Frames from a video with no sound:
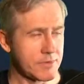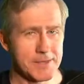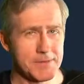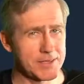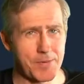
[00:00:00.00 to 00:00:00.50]

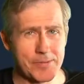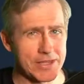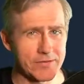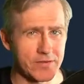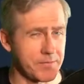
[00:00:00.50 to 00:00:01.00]
But they're probably
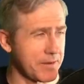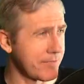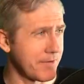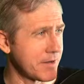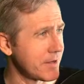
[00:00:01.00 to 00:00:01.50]
getting some big
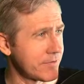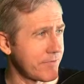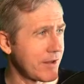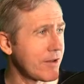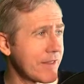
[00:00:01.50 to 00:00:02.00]
funding and stuff.
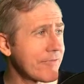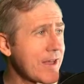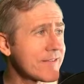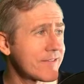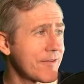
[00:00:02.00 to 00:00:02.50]
They've
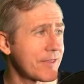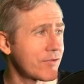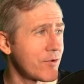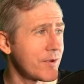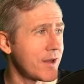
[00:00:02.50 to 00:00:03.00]
got stuff that's
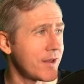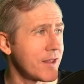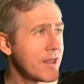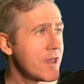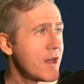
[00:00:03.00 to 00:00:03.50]
going on.
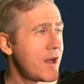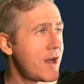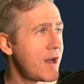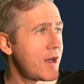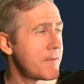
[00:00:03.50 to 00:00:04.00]

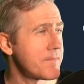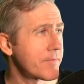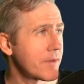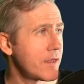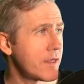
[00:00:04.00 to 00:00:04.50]

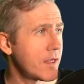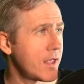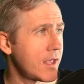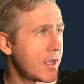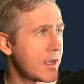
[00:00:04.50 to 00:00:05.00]

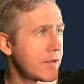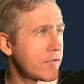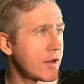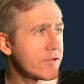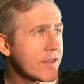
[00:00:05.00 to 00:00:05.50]
And
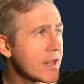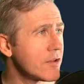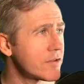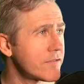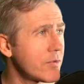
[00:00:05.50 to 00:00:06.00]
so I just kind of
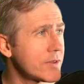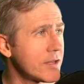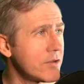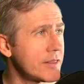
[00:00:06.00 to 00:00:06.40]
look to see what they do.